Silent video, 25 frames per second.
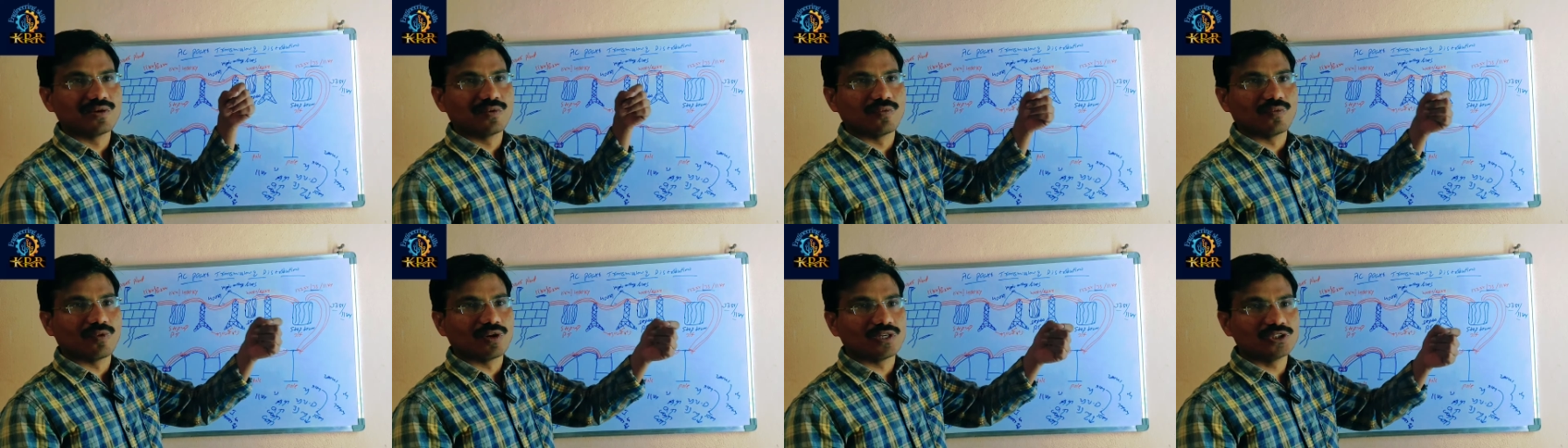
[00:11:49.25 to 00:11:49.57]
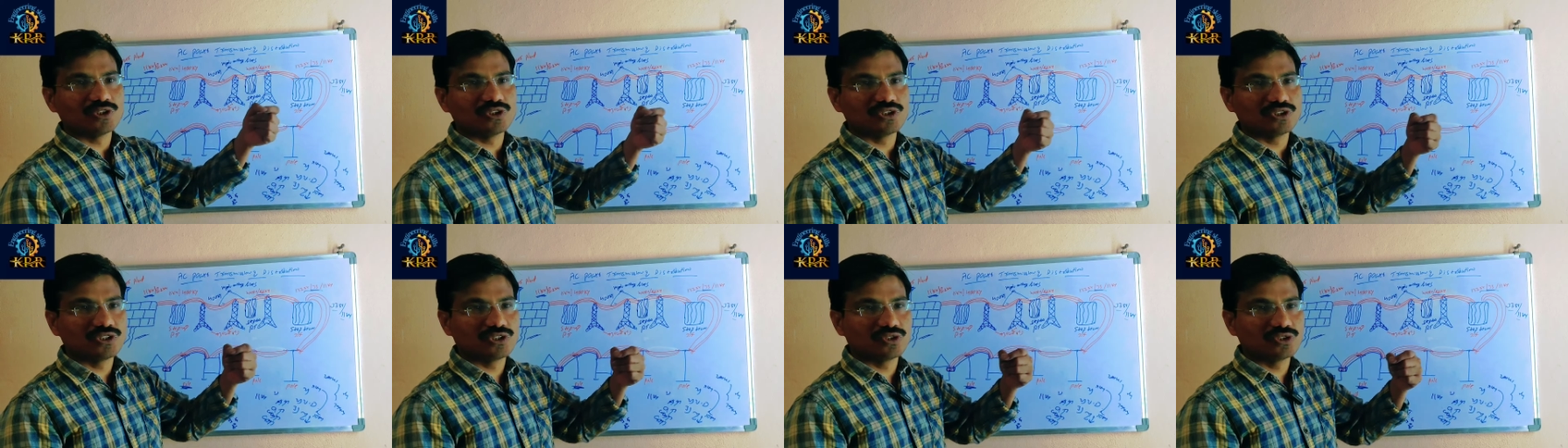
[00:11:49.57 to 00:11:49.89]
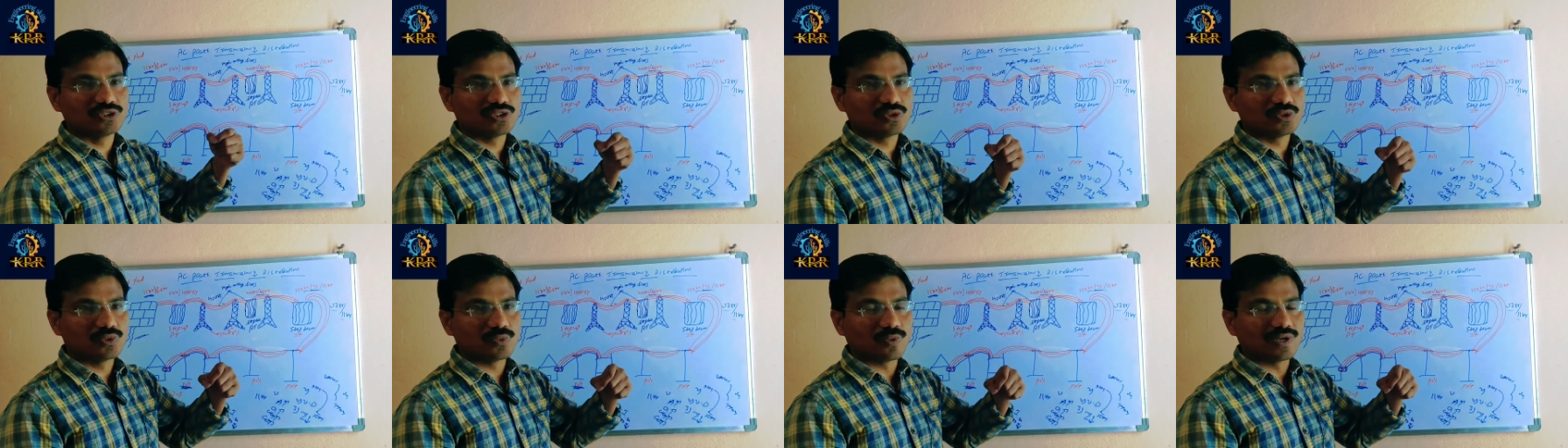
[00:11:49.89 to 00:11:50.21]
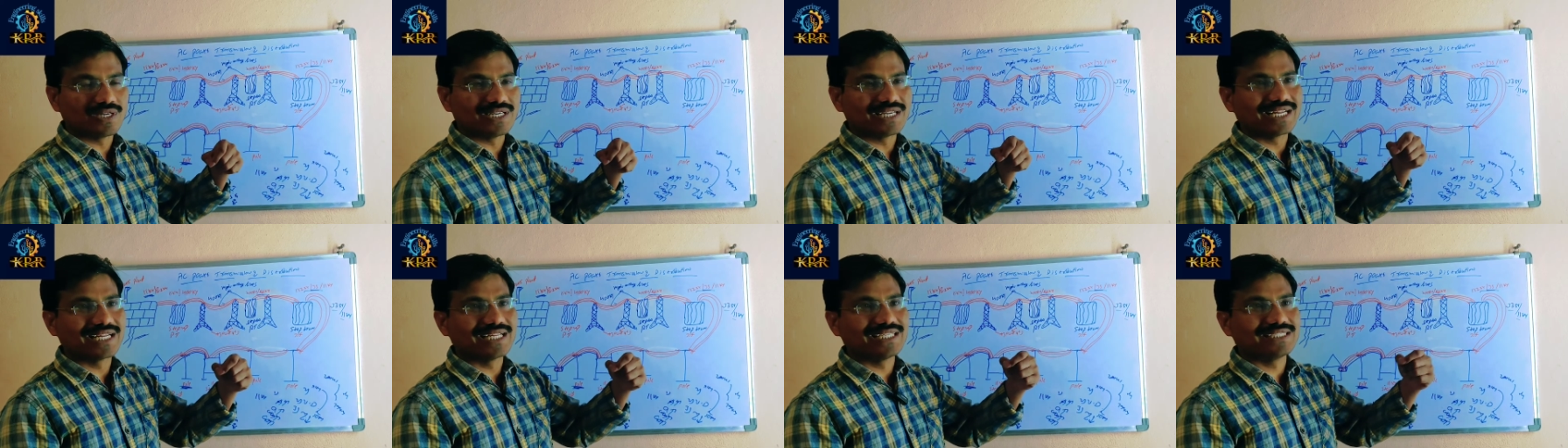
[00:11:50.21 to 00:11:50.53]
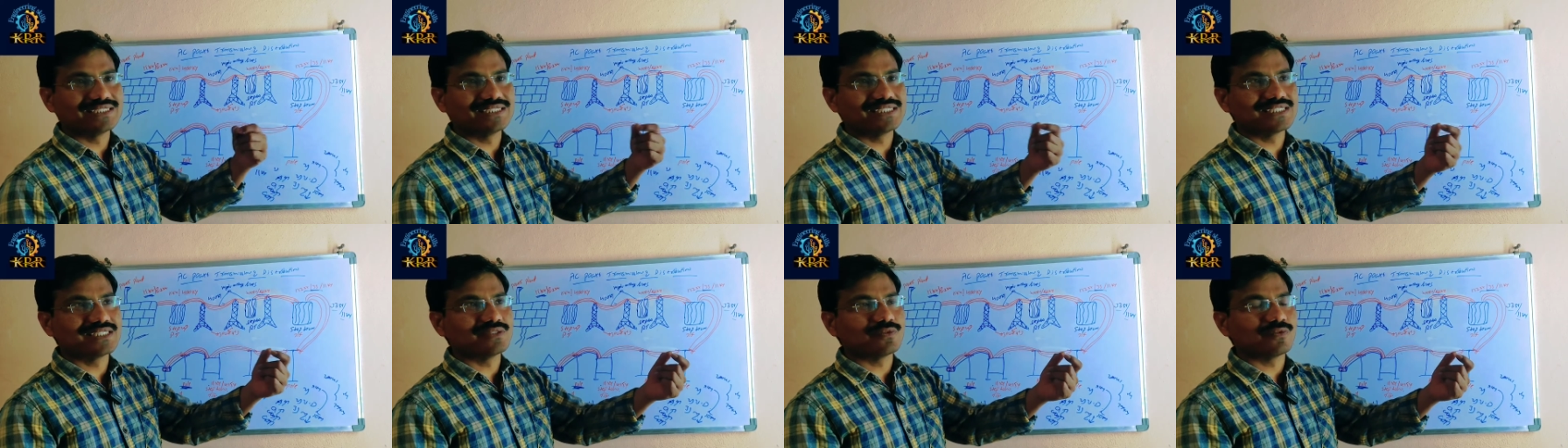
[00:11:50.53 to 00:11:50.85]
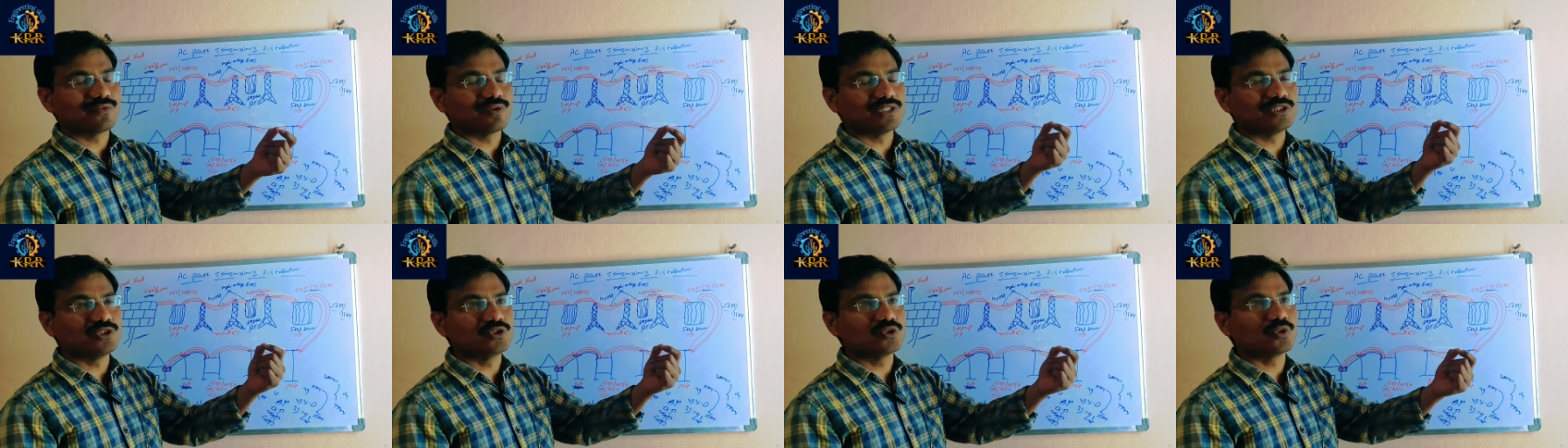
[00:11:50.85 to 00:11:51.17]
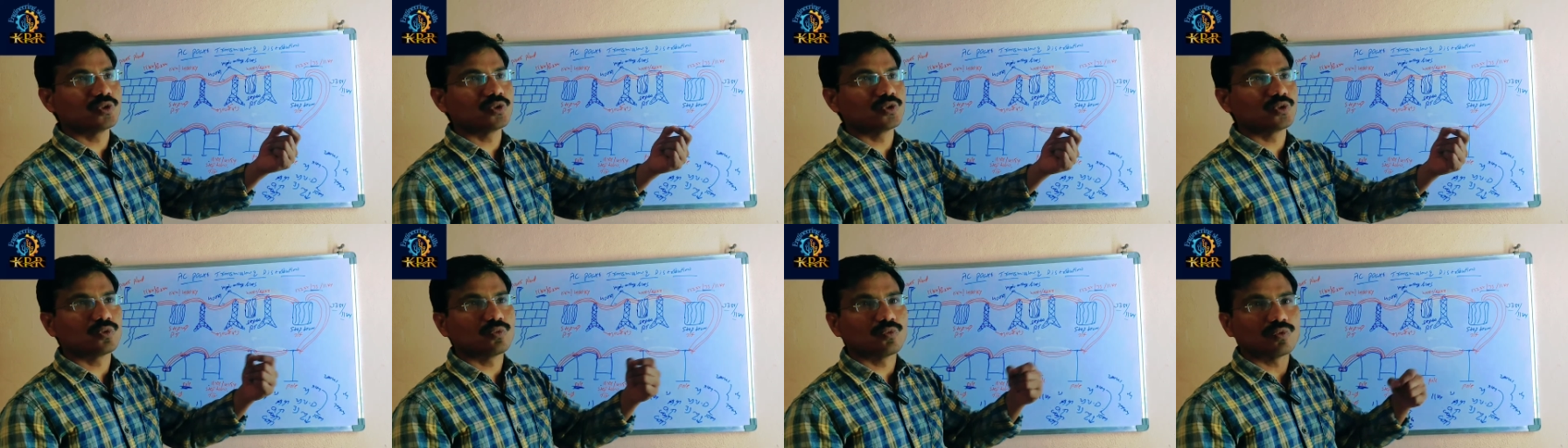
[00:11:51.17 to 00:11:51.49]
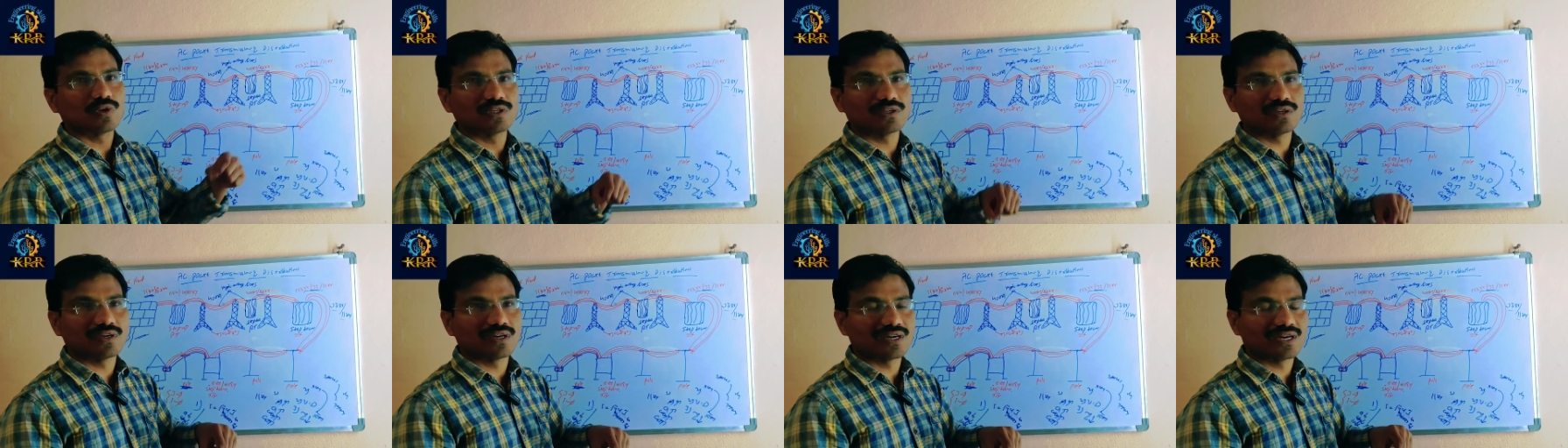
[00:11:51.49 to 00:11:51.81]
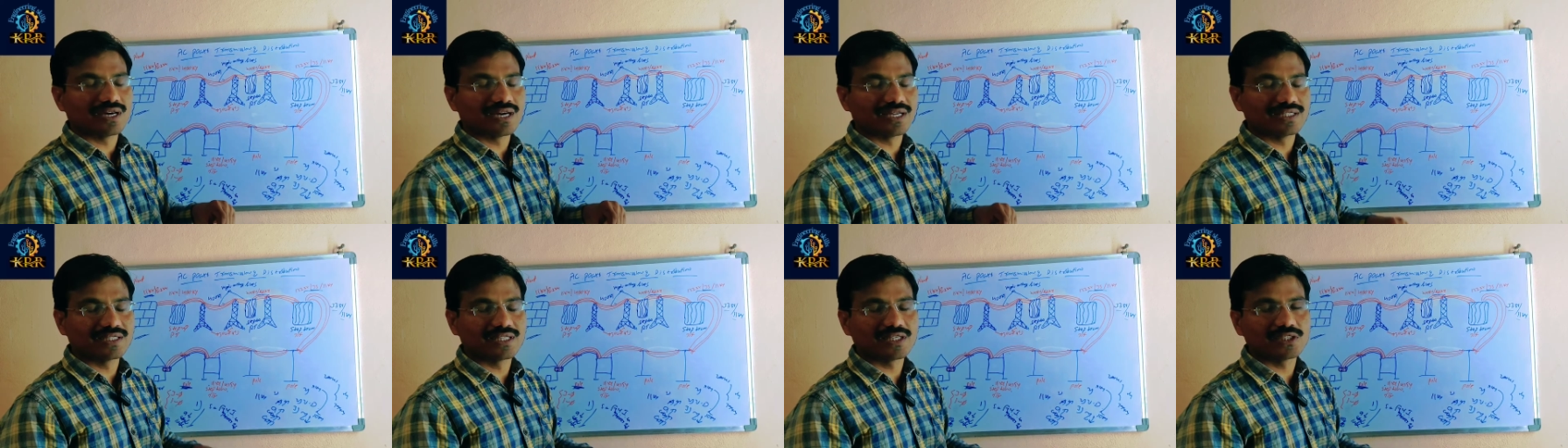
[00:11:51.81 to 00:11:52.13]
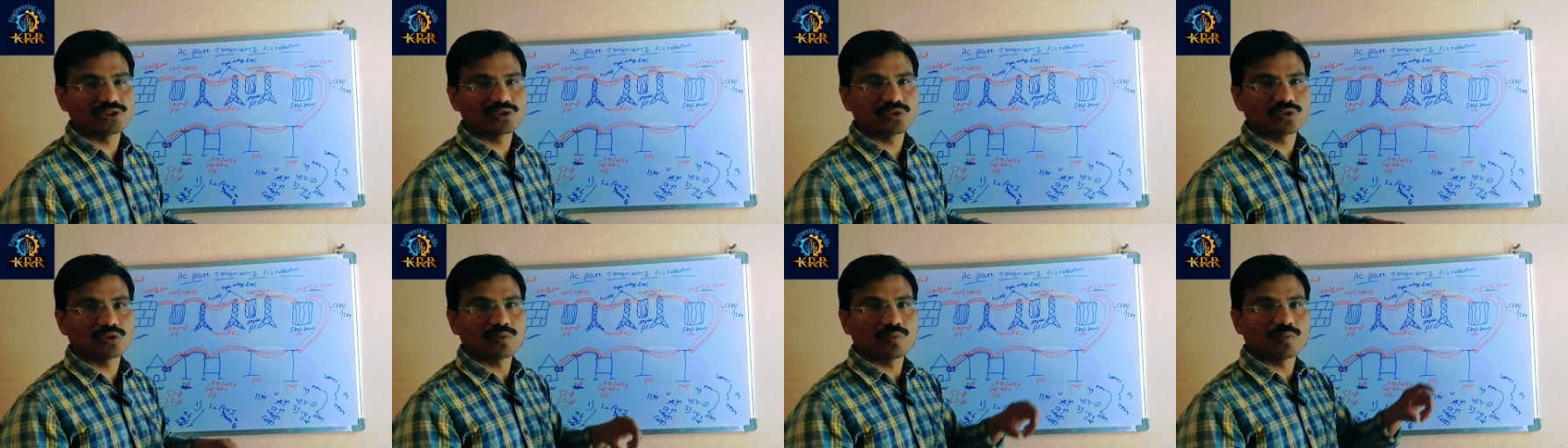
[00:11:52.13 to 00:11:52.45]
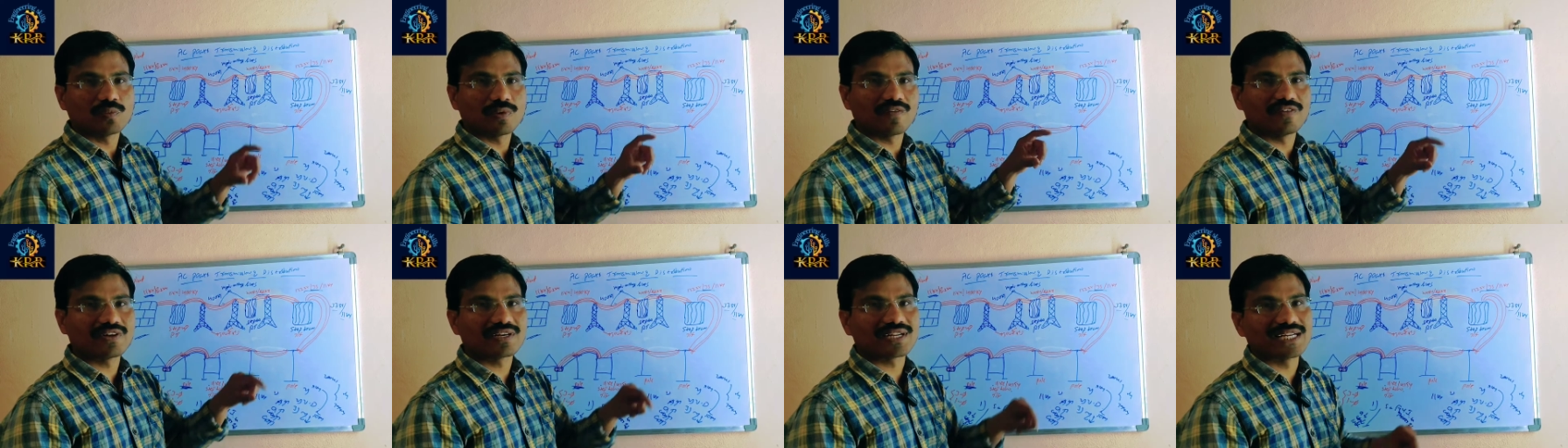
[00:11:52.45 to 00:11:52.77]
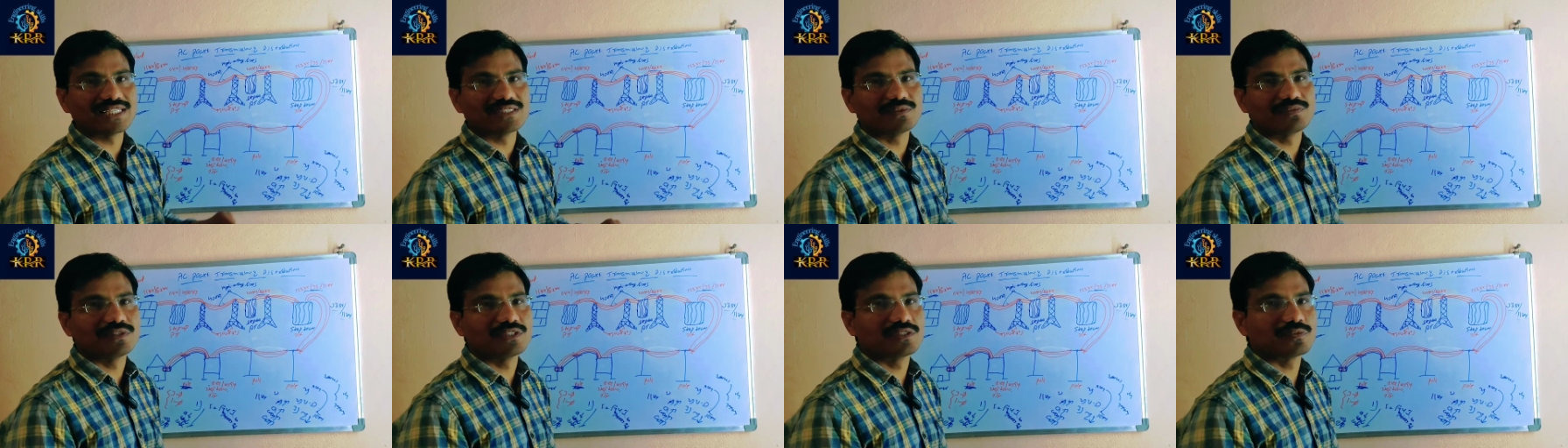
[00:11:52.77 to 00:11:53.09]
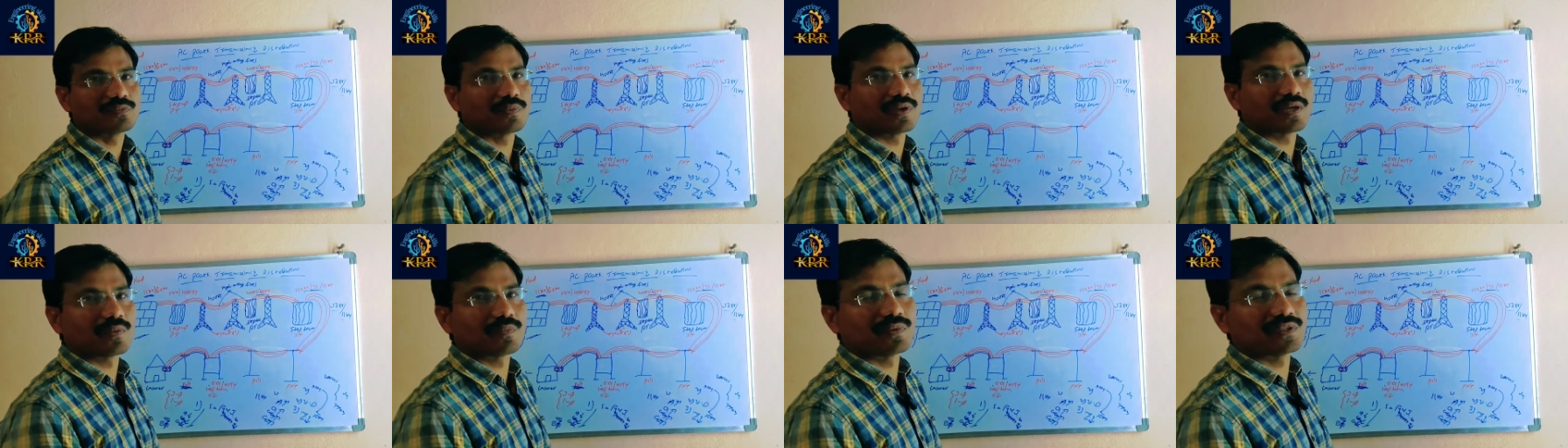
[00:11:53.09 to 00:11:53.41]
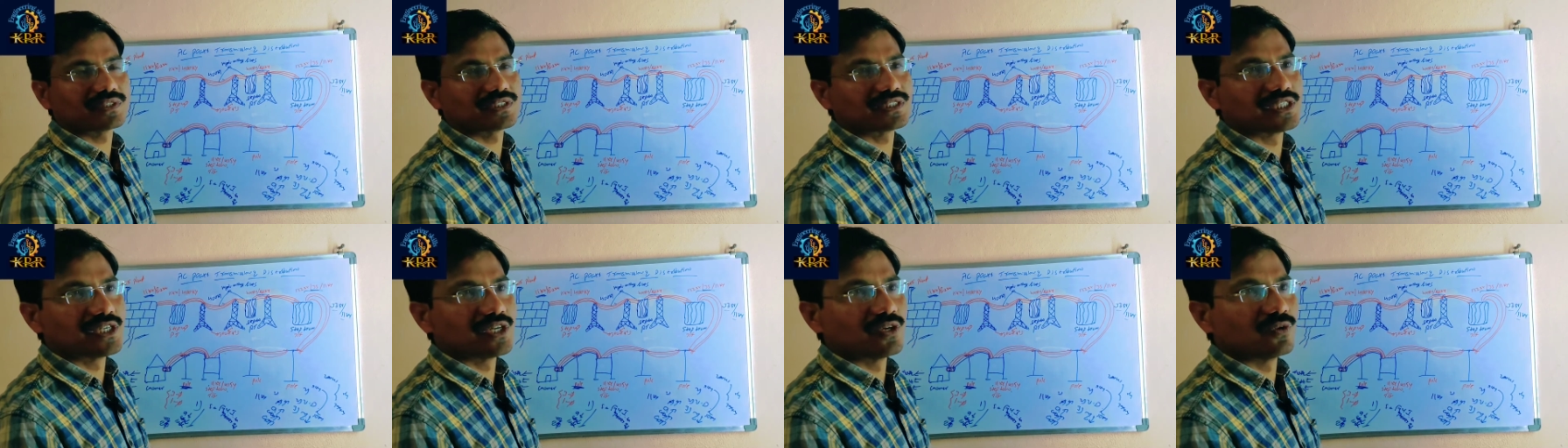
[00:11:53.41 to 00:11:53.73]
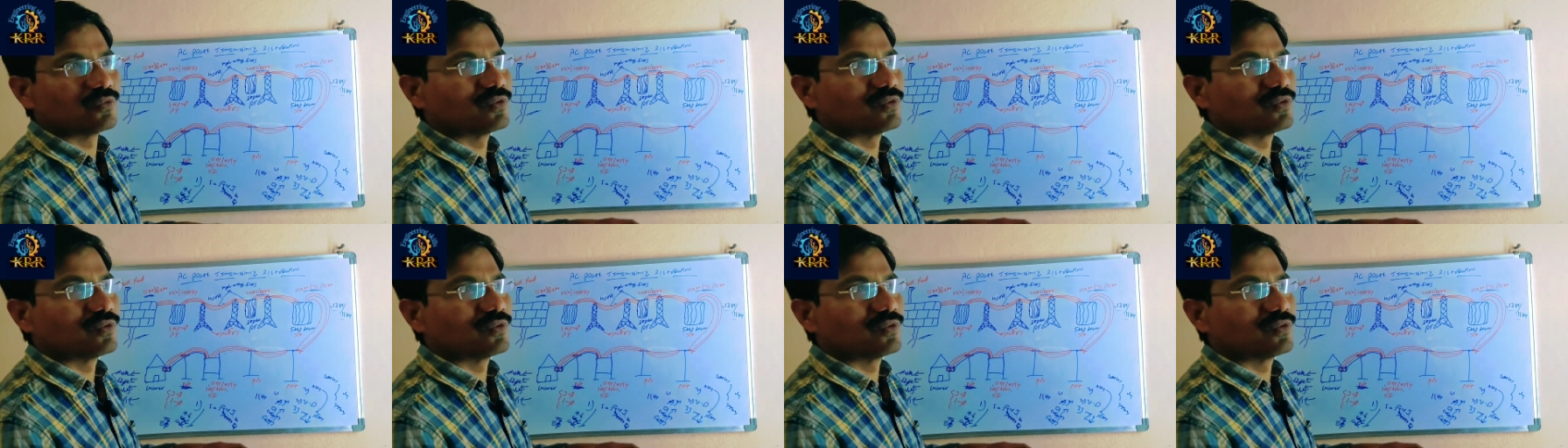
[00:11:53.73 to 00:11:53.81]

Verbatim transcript: one zone, one region, one zone to one, uh, another zone, power transmission purpose,